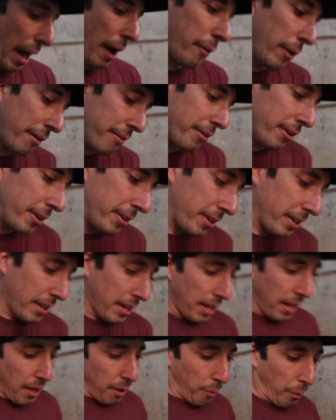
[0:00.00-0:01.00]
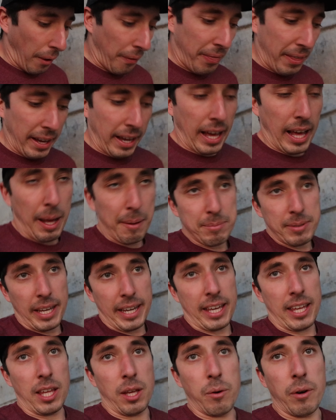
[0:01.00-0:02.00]
however, one thing I am
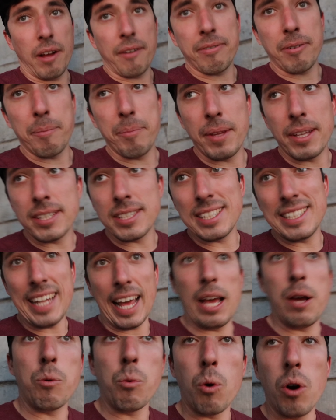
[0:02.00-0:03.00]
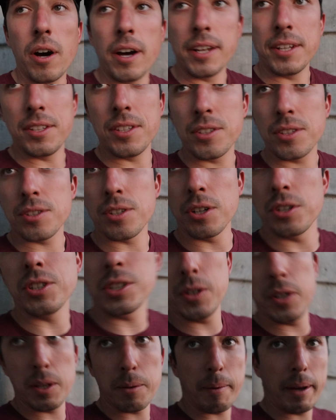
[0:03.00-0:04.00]
taking away from this day one
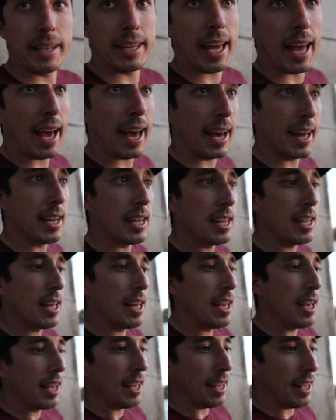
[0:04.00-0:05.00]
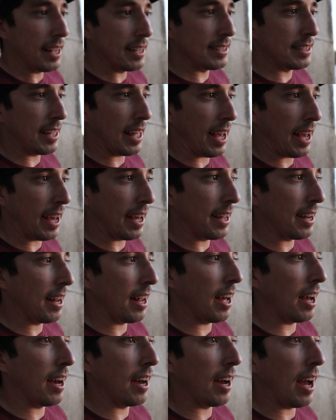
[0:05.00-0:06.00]
searching with my dad is that
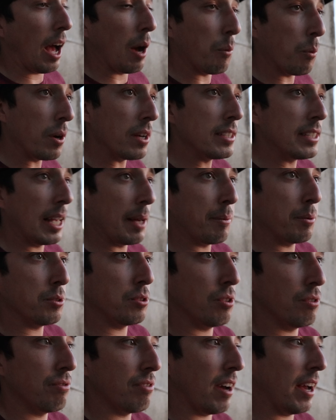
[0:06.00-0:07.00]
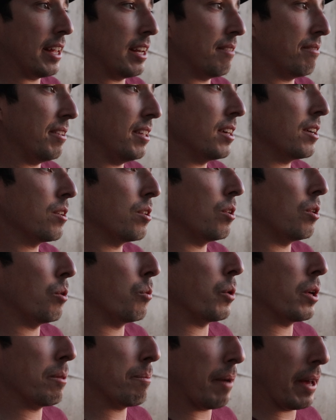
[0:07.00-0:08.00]
uh, I was able to find a
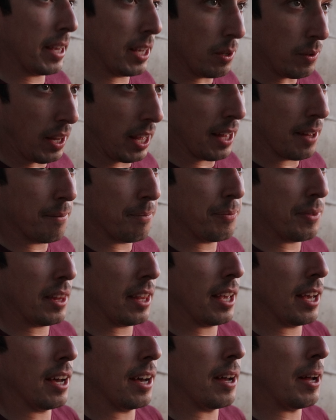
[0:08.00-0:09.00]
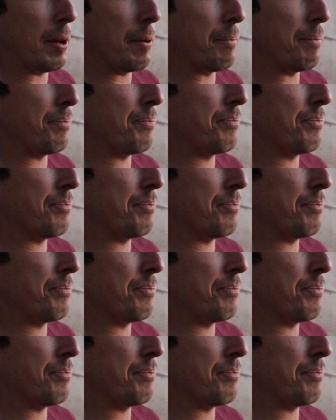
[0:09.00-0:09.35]
vehicle with my unit. Um,